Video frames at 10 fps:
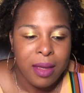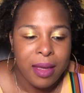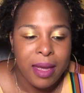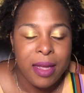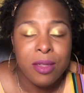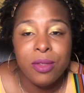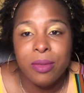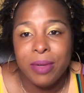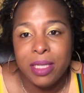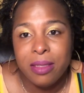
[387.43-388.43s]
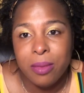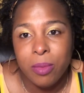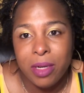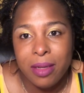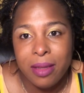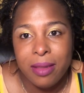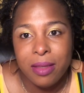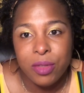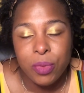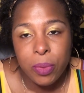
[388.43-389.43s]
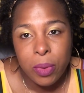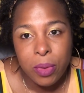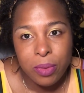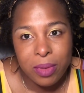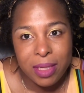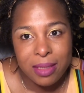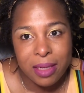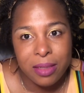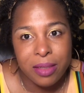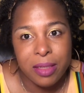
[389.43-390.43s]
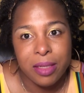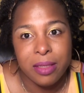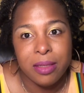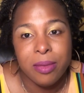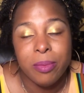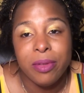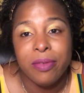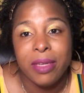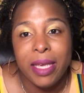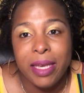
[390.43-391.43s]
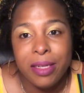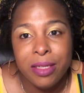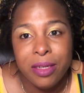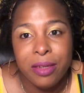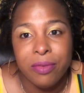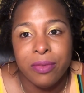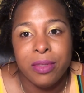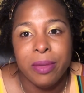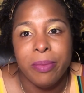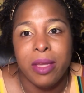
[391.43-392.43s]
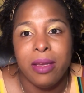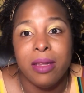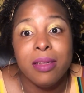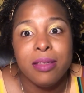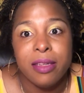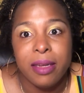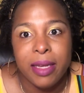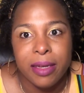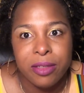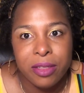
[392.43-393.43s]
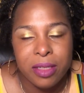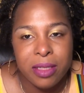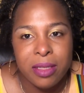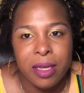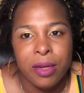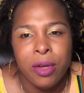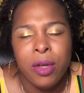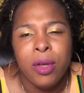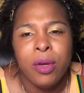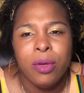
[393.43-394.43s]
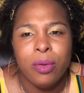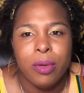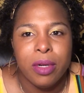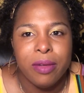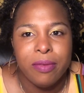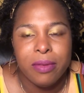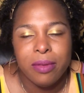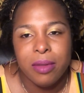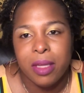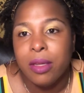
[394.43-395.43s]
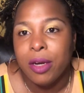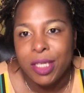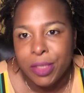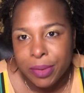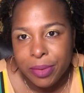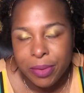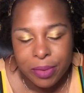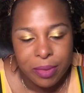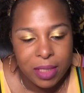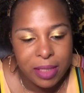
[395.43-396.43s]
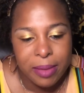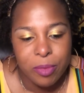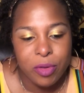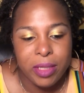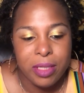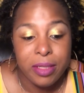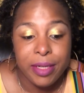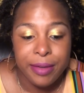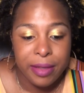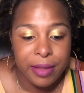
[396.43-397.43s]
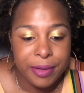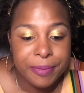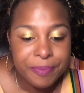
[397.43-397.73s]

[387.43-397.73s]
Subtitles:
I also read somewhere that this quote is actually a simplification of something else that he actually said, or a larger quote, which I'm going to share with you.